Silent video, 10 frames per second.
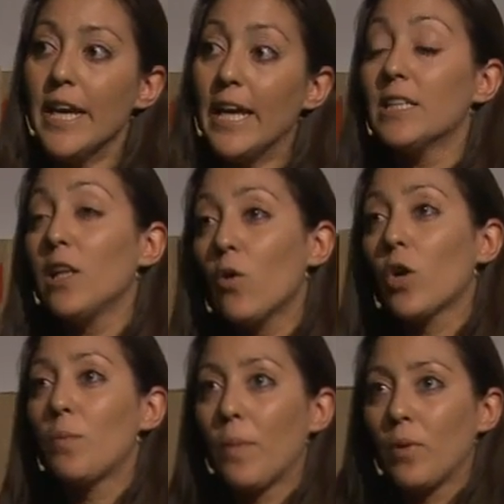in the
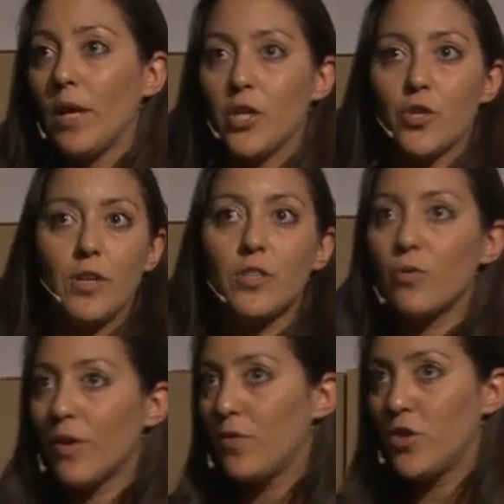local population, in the
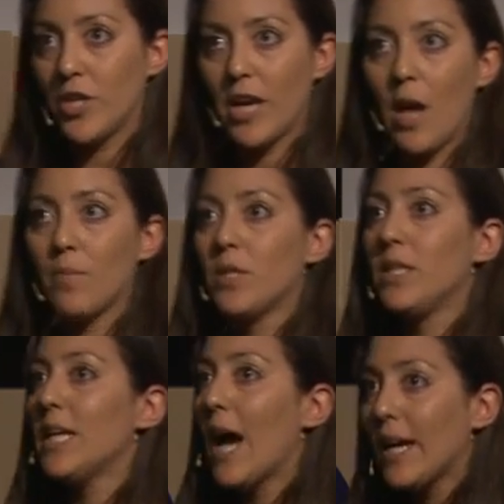refugee camps, in the